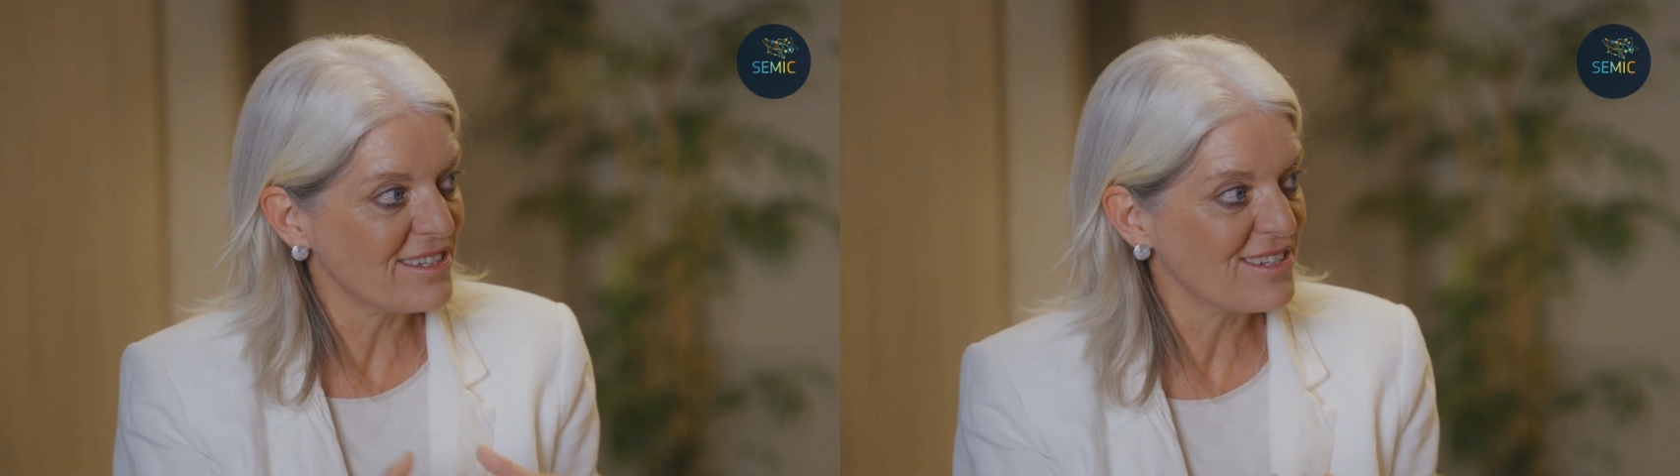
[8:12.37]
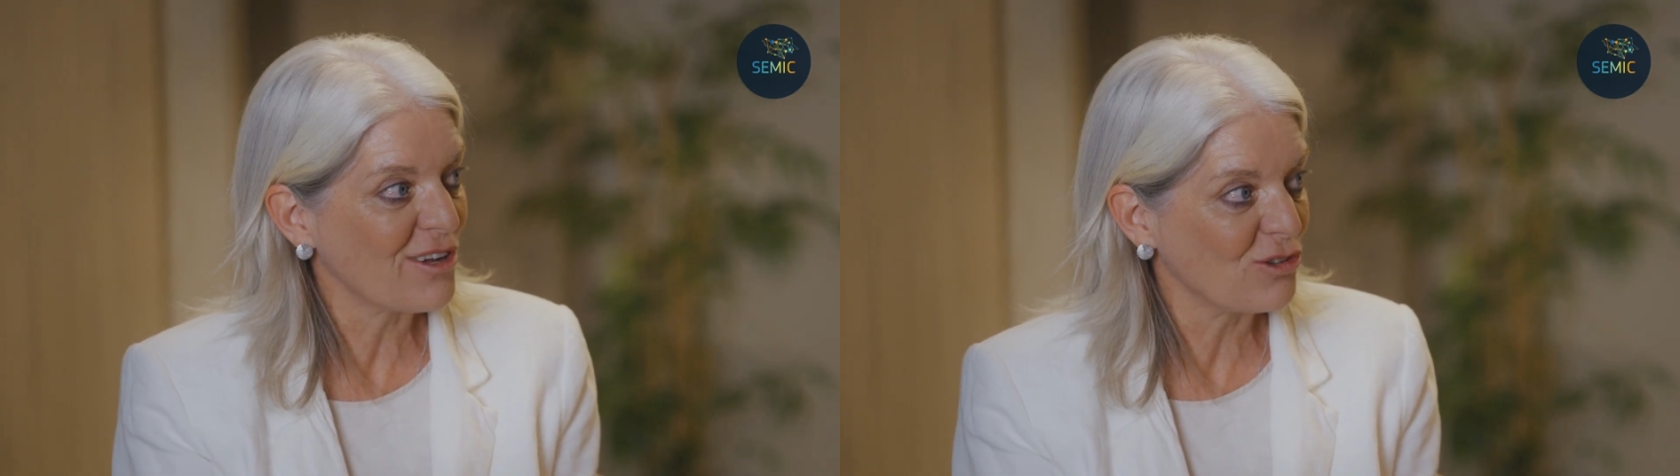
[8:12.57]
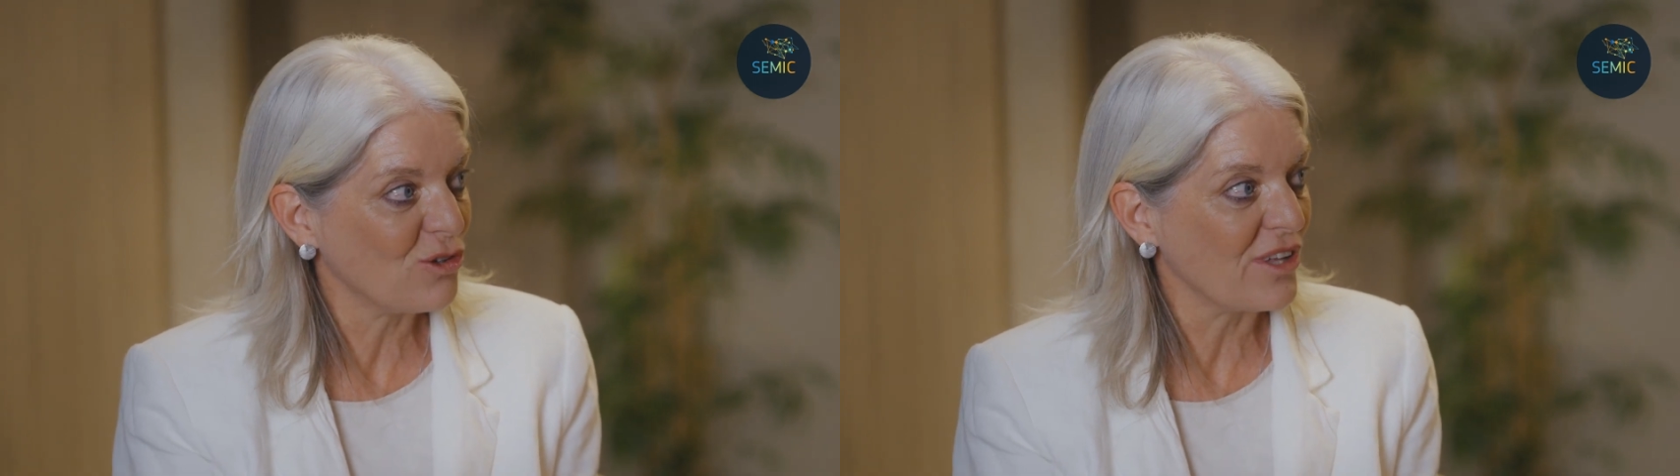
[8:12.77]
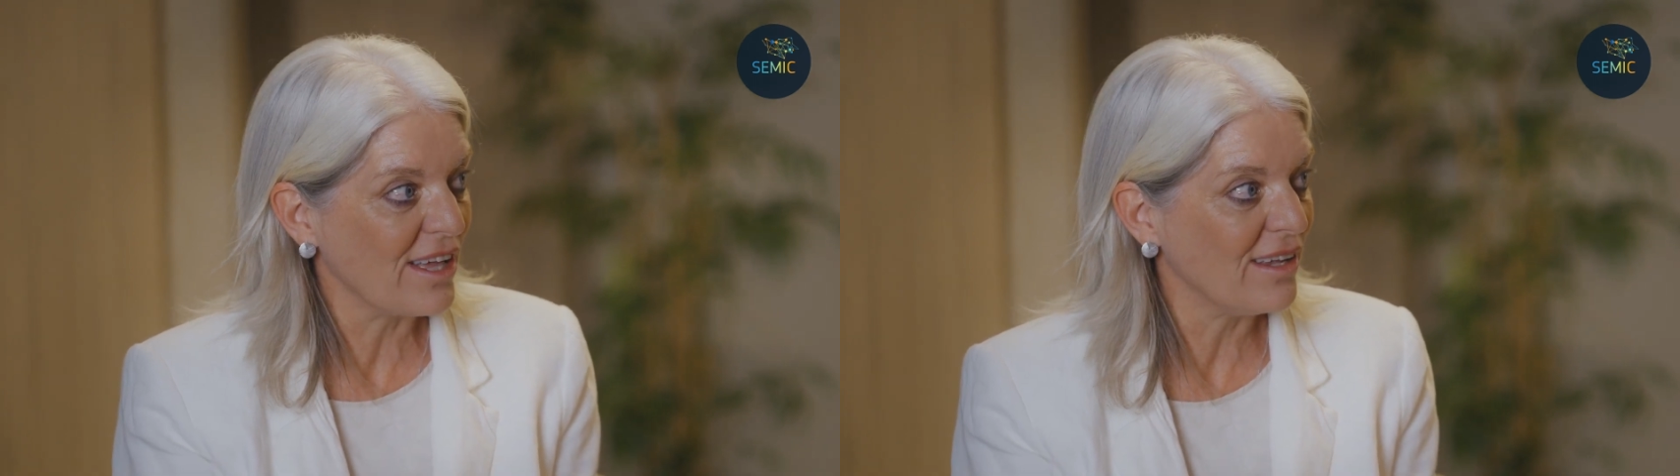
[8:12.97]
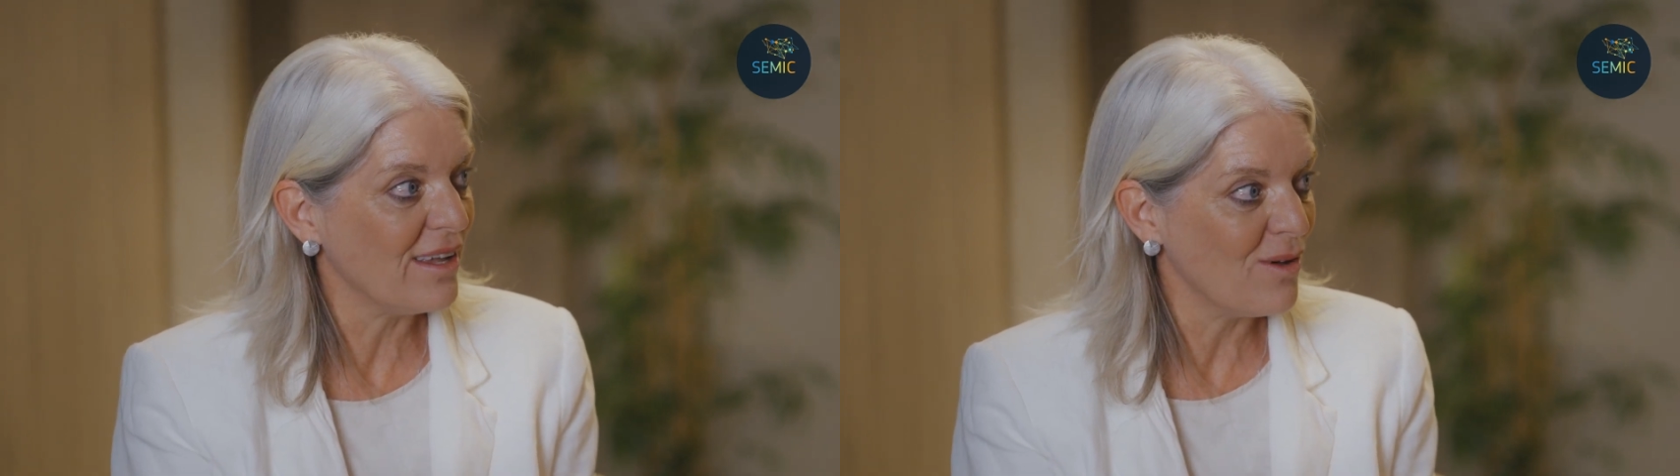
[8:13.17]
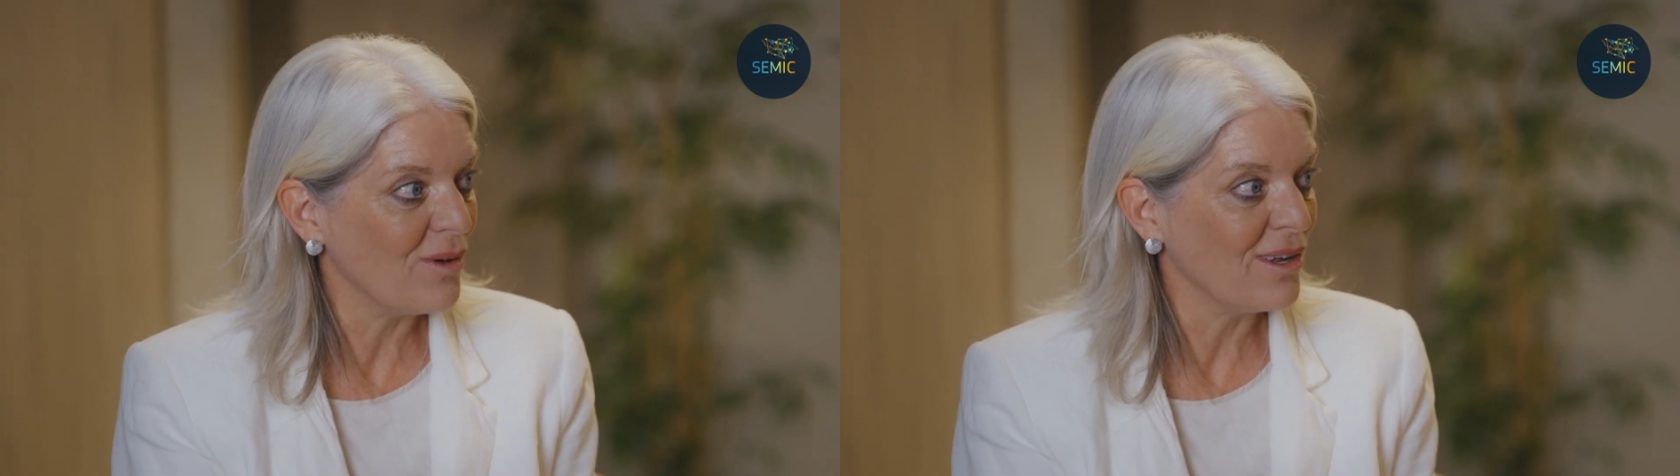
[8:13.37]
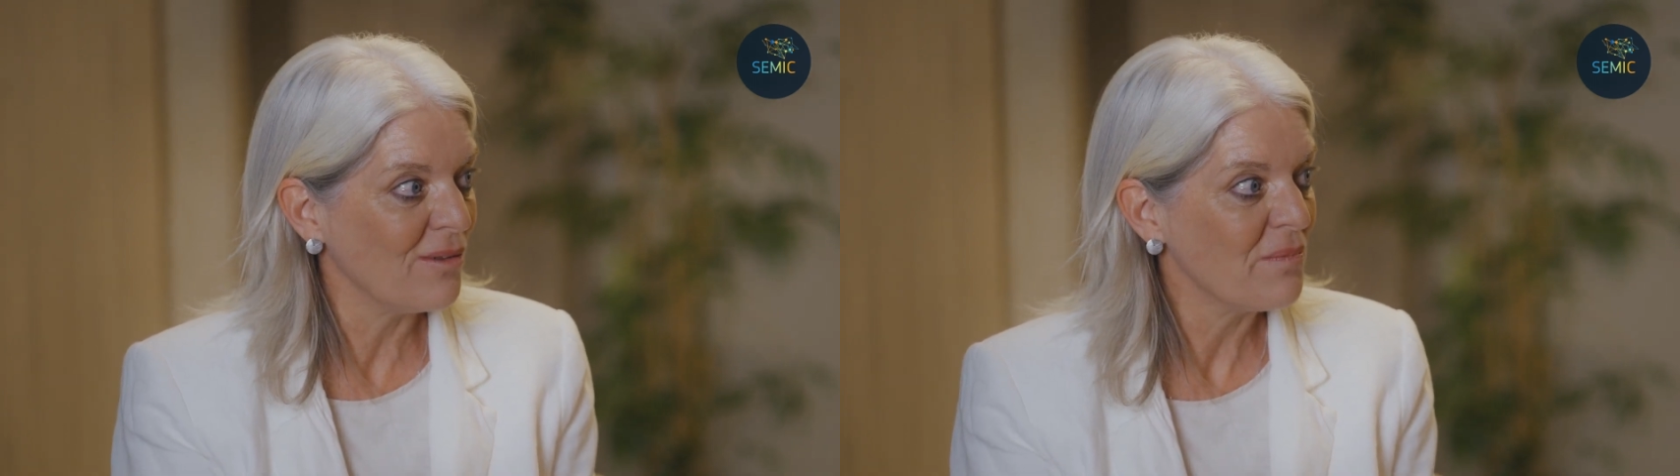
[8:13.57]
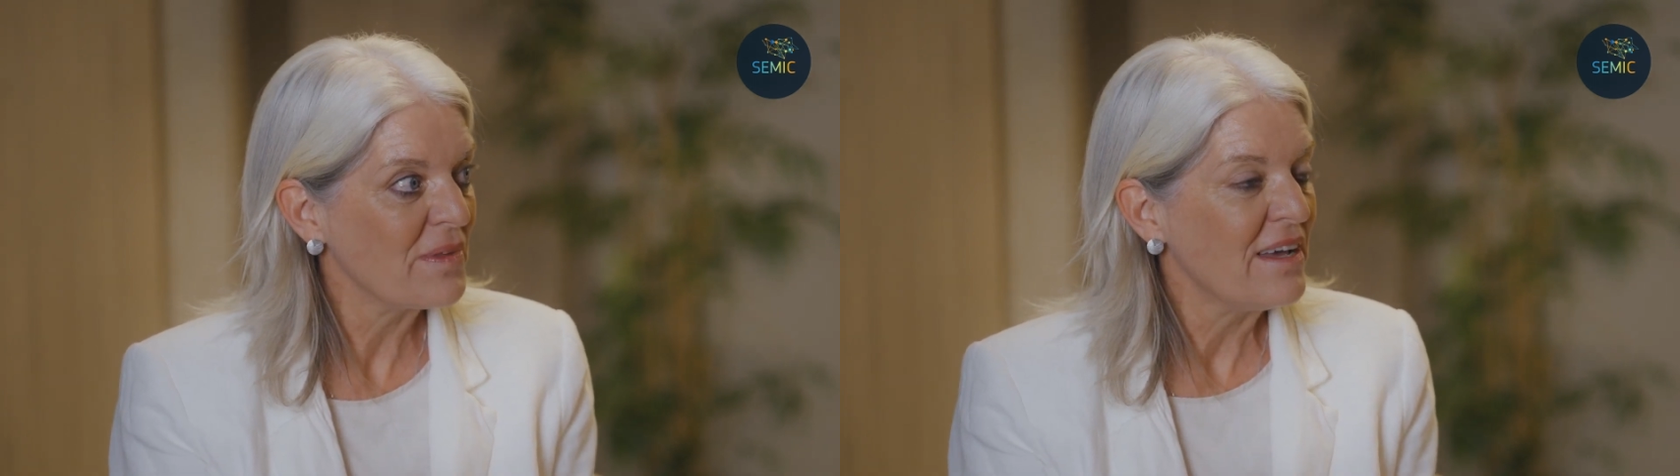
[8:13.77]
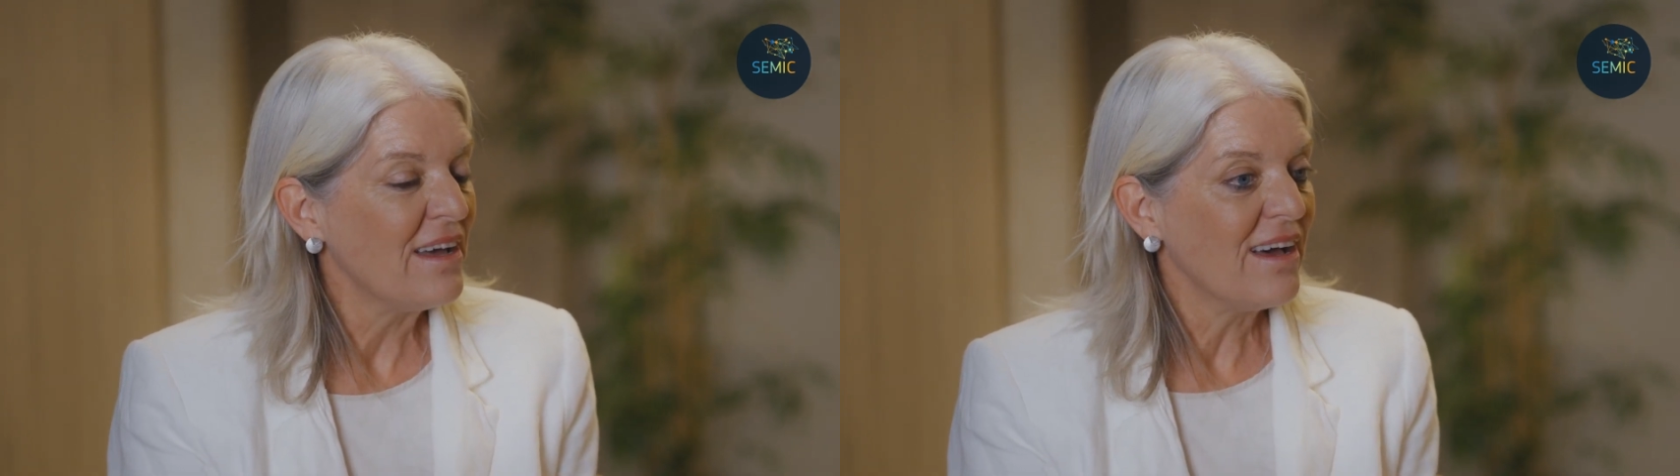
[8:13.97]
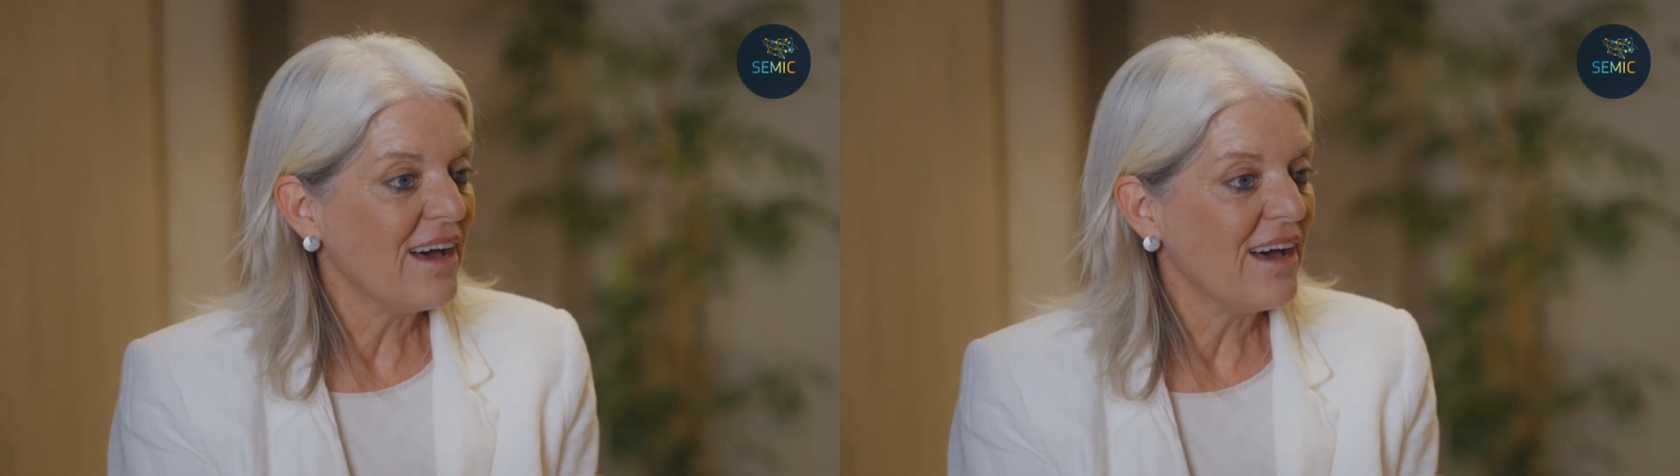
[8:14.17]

at sectorial level. Mm -hmm.